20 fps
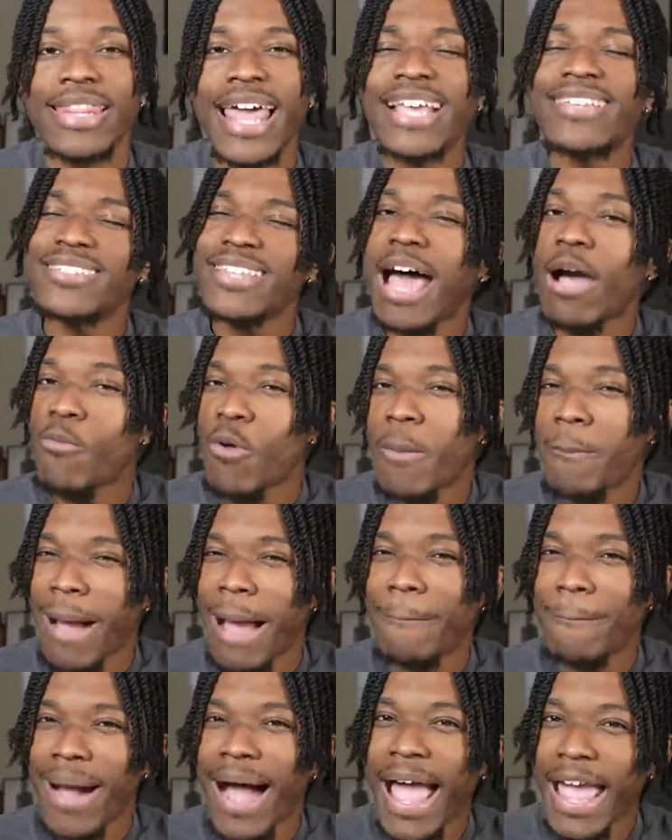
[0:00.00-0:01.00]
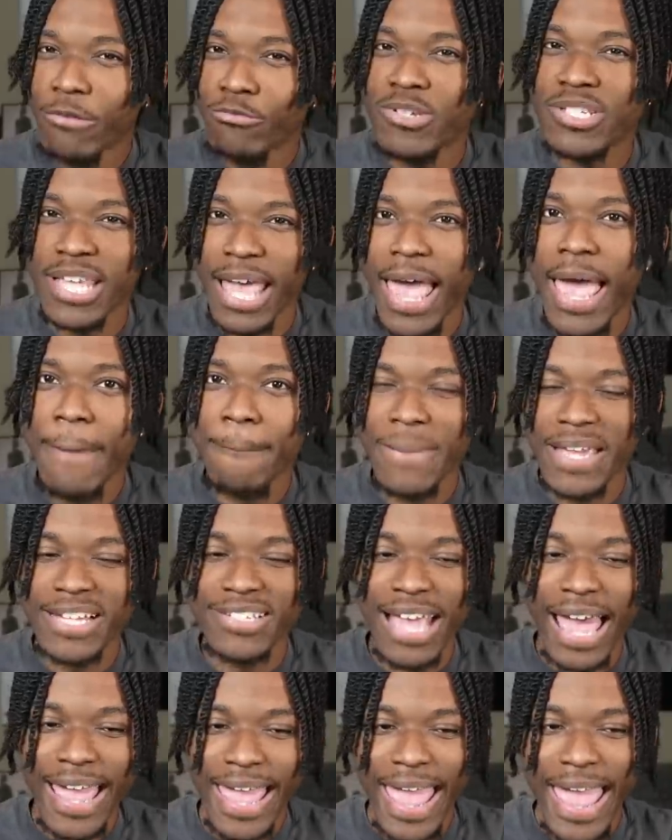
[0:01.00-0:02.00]
That's not what my mind was at
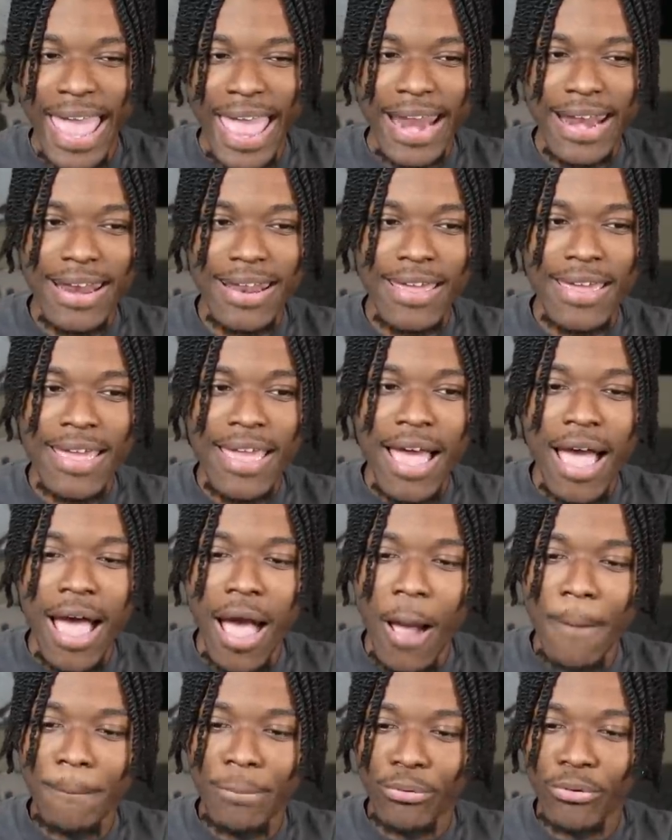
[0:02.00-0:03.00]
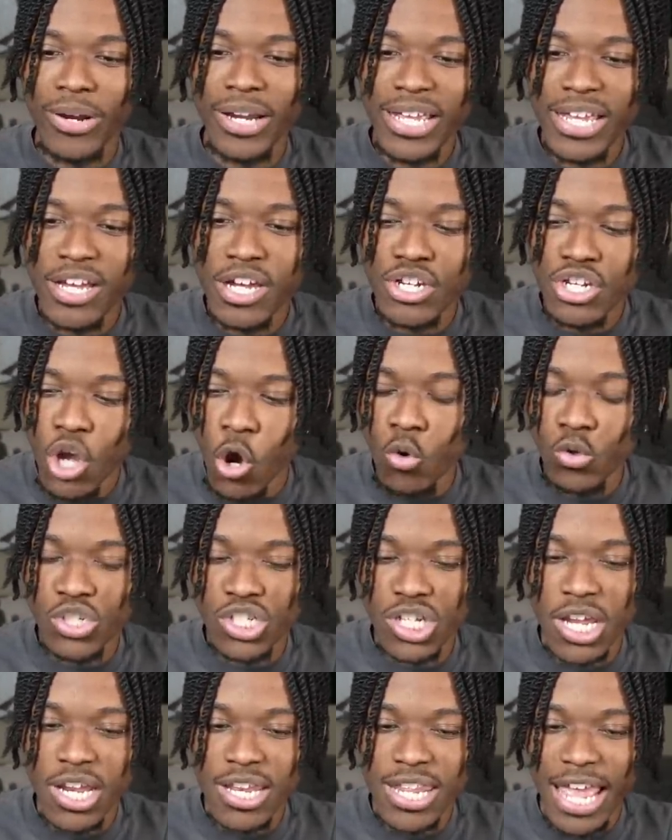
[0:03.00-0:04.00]
because I had a pretty good
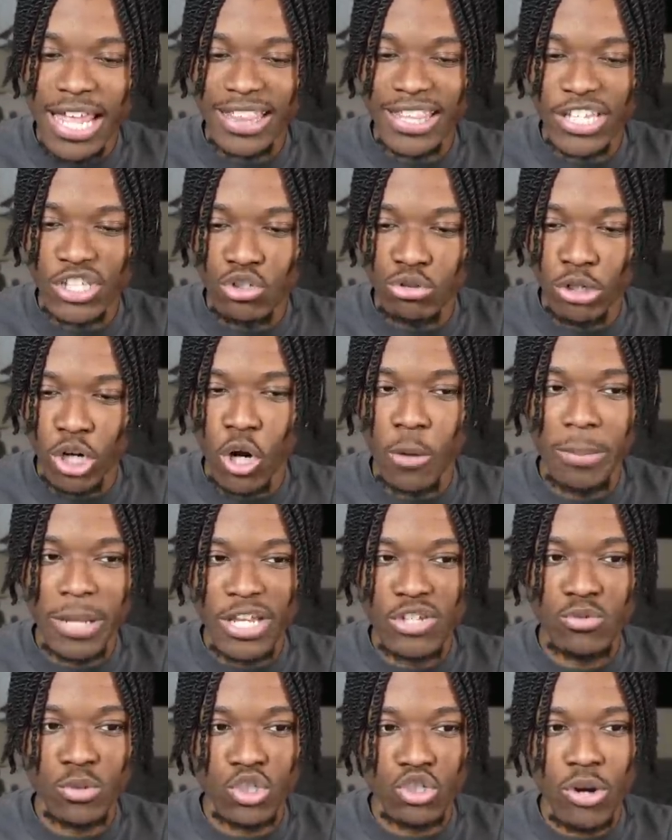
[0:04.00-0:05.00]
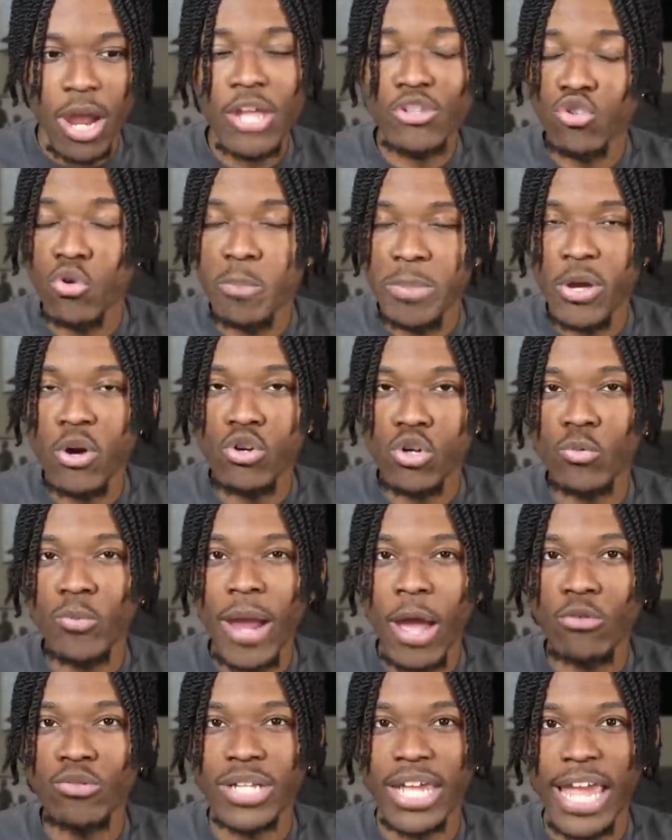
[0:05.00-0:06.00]
notion that the Trailblazers were trying to build
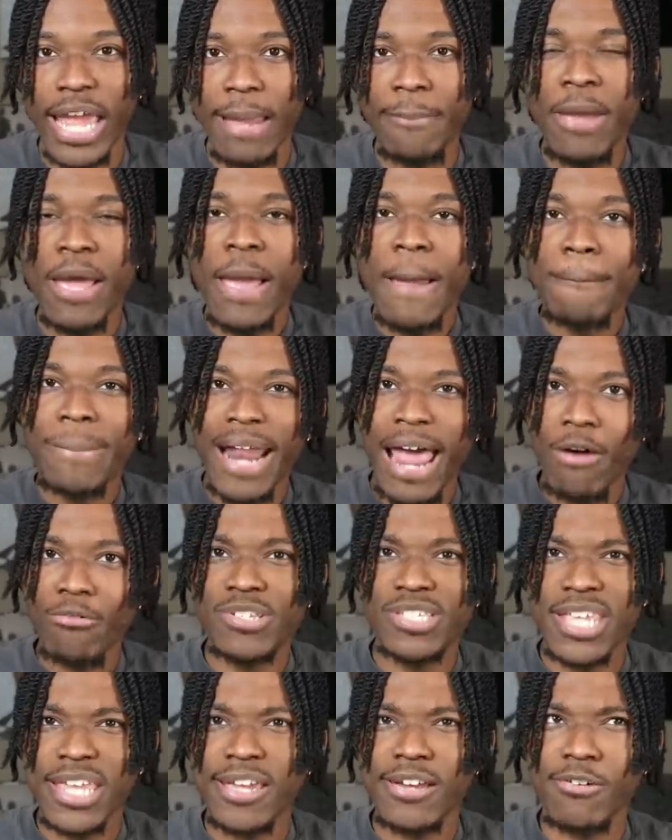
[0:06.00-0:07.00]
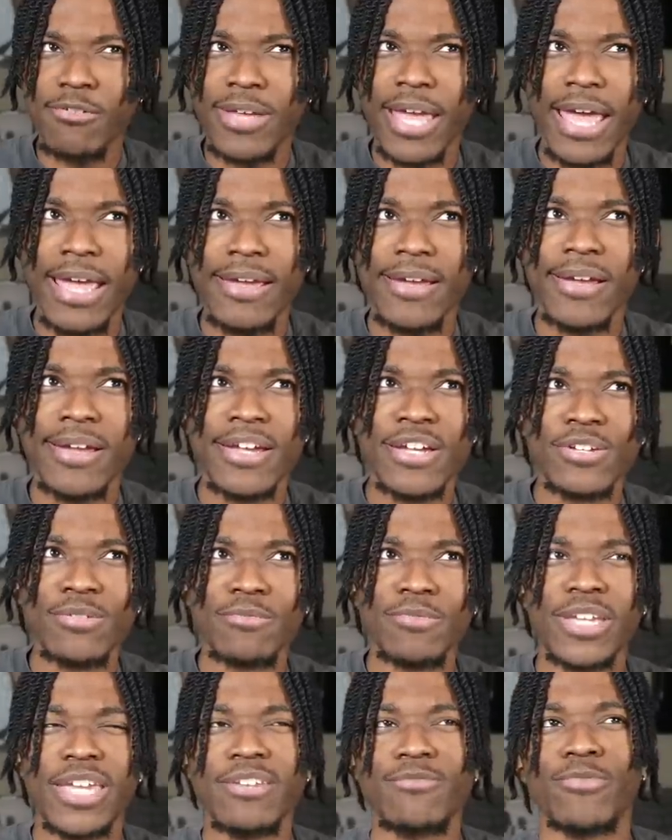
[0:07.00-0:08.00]
around Dame, but I was thinking, okay,
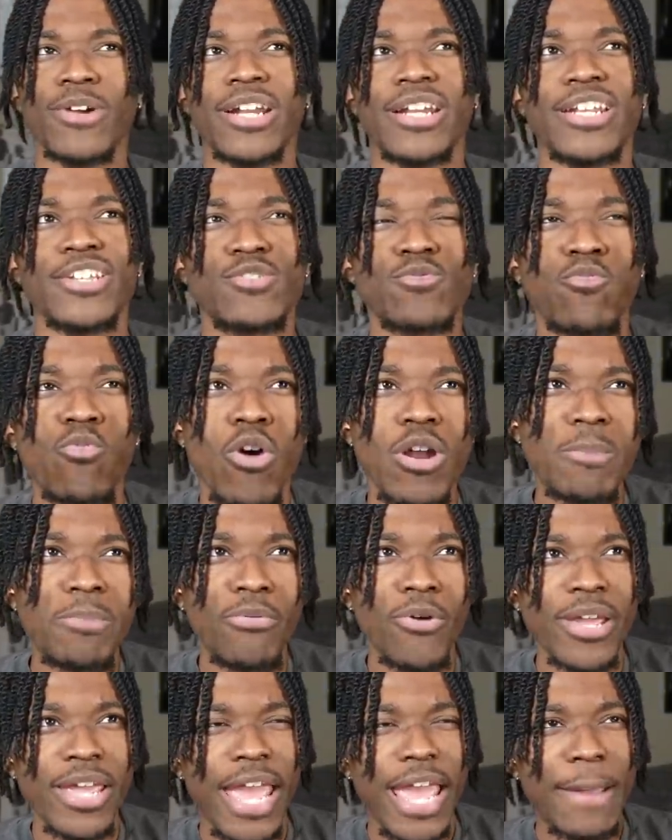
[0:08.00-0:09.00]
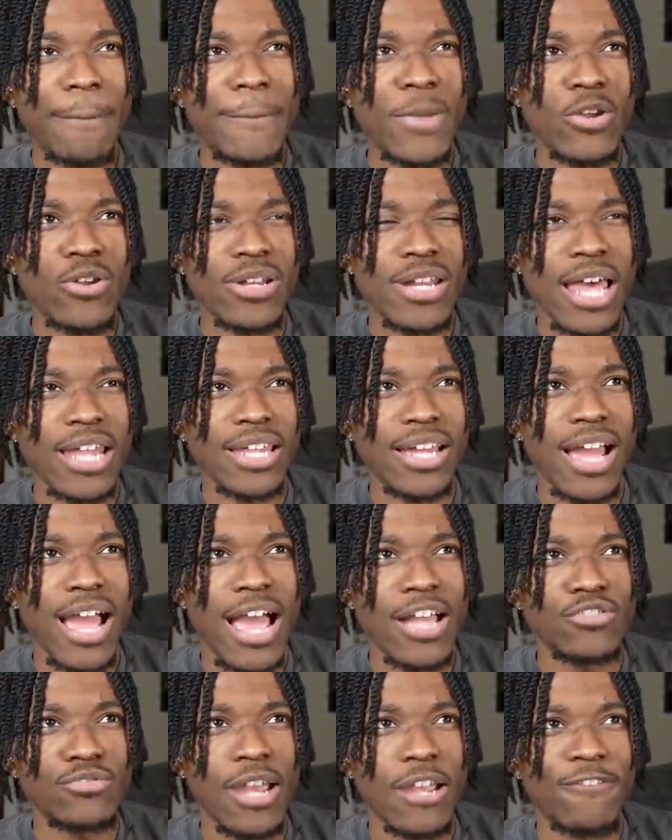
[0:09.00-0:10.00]
getting rid of this $1.8 million
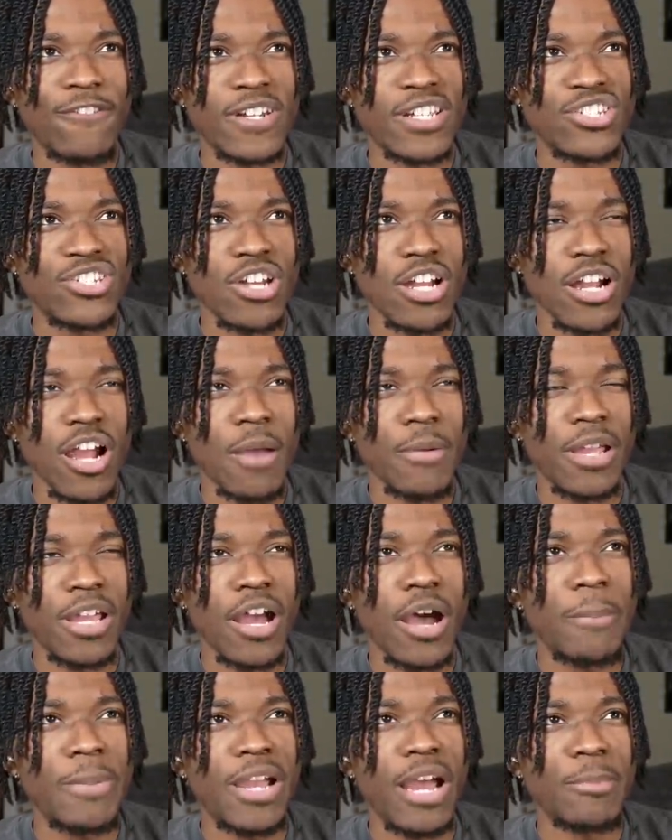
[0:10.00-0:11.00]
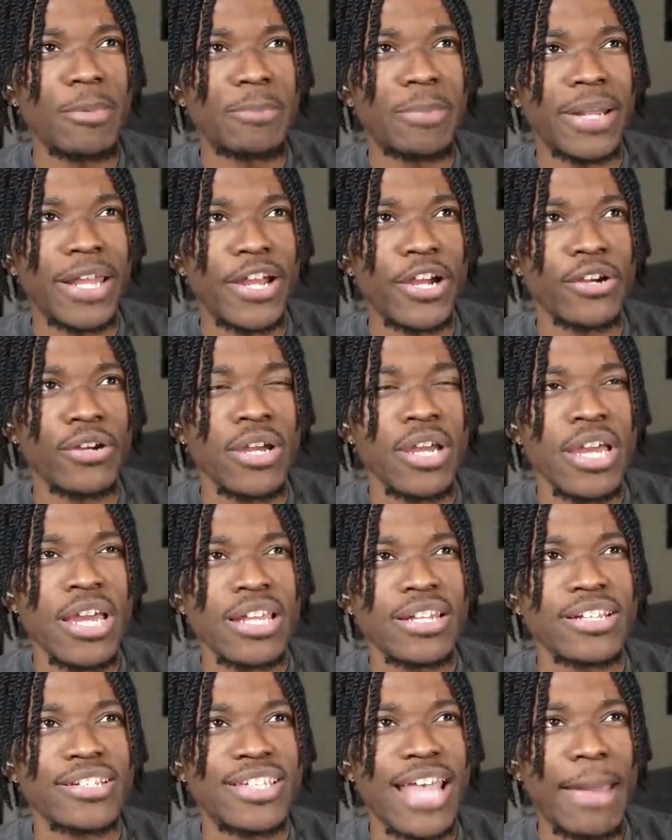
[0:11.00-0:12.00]
contract for this young up and coming player,
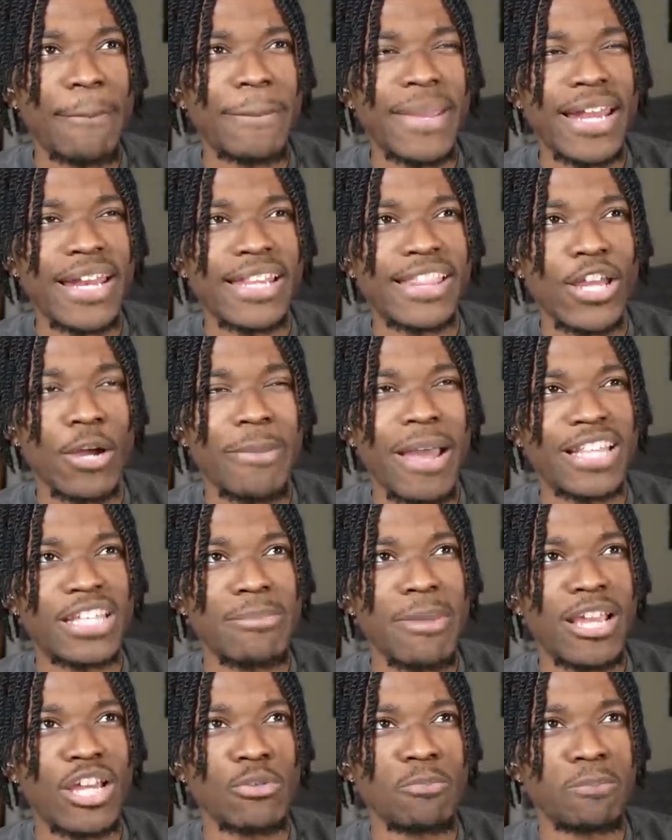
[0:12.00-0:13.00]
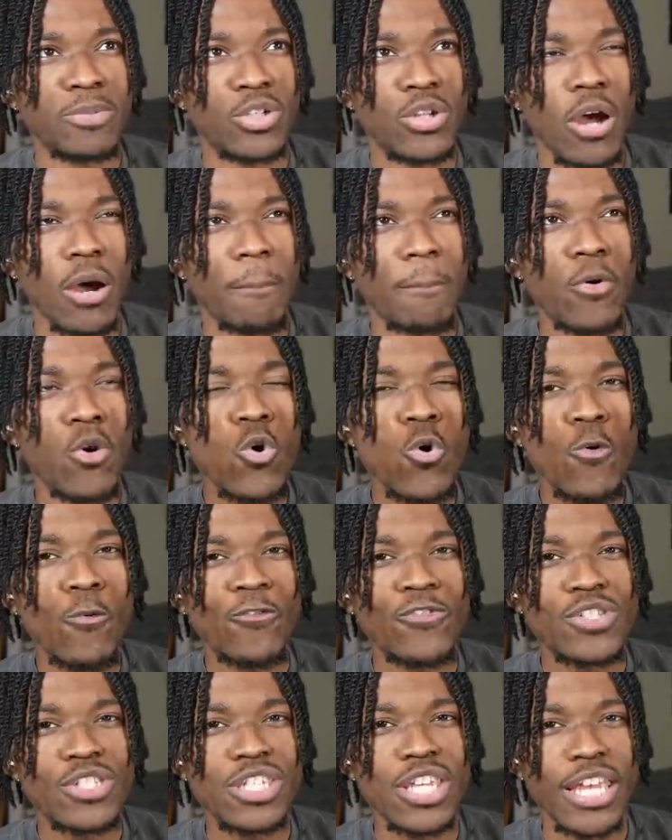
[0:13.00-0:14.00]
does that mean that they're about to make a, a,
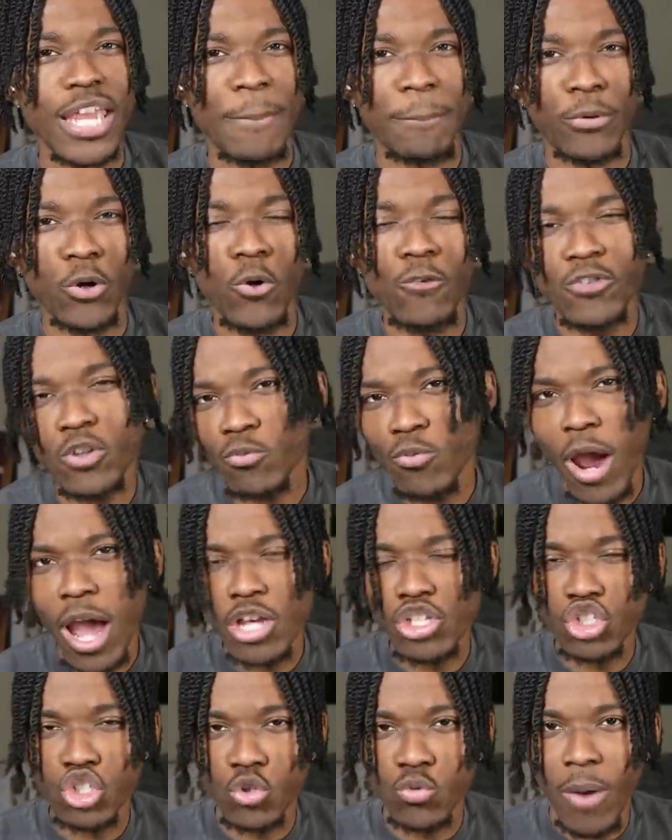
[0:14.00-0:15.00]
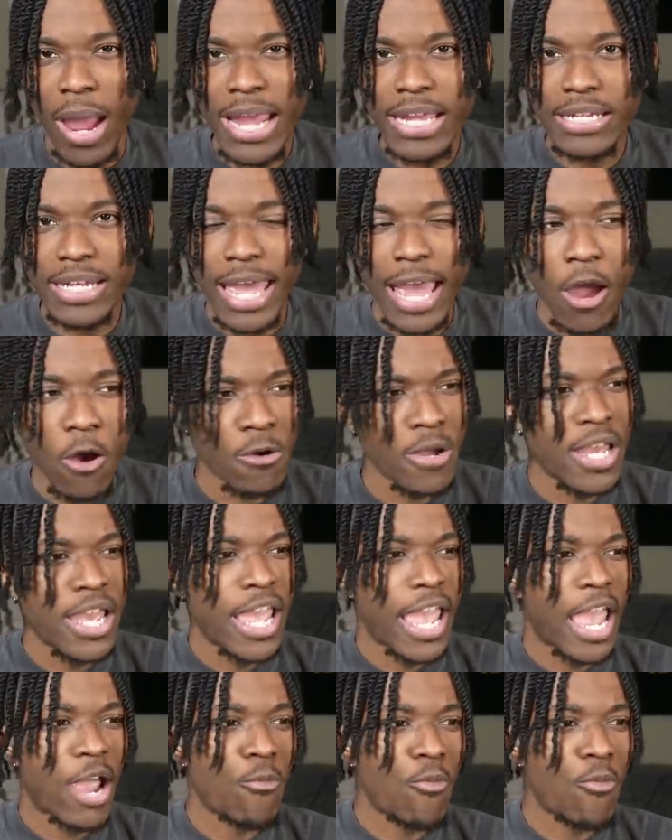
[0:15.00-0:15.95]
move to improve the roster right now?